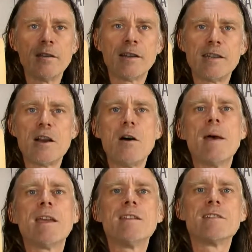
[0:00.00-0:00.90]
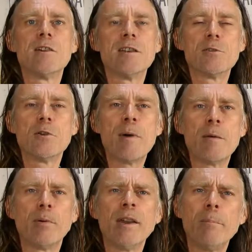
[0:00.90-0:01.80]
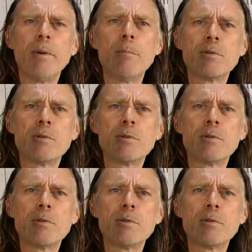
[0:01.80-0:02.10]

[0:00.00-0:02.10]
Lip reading: guitar making site. It's all about bringing people